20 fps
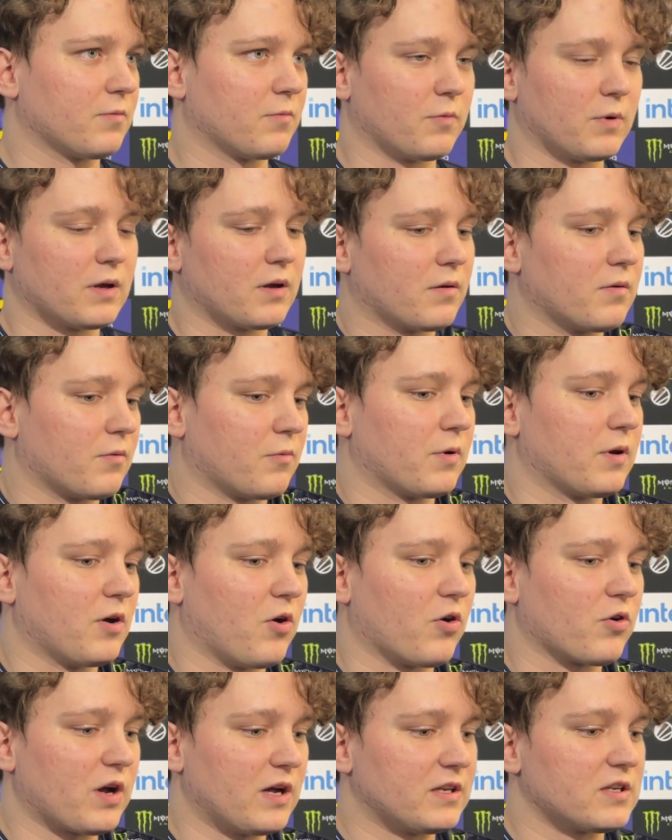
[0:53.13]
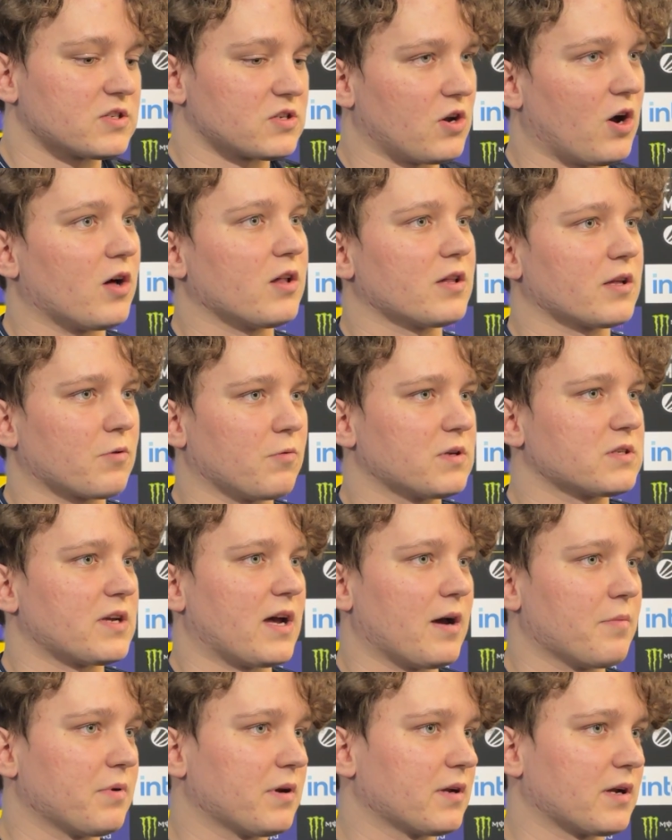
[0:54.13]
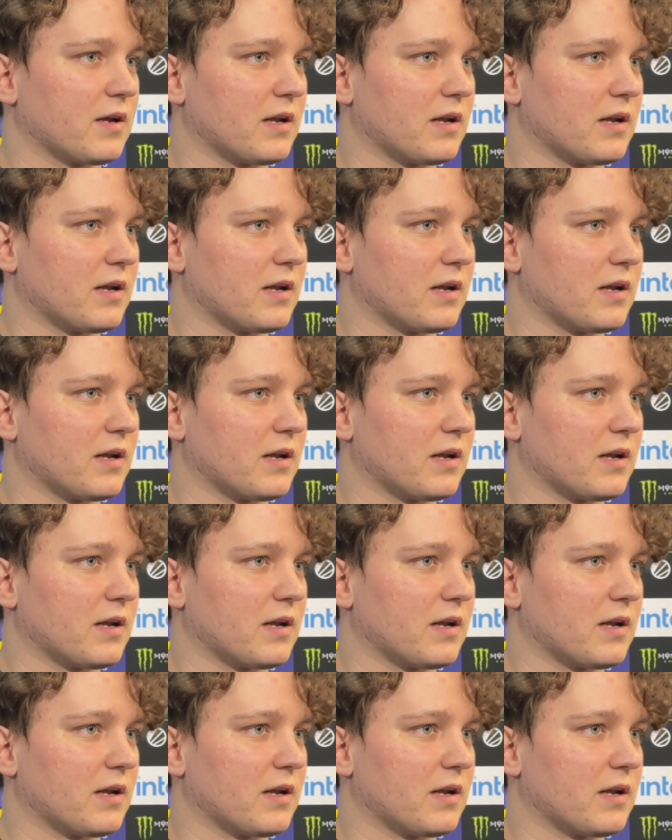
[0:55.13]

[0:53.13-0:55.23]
we all kind of saw like what's happening,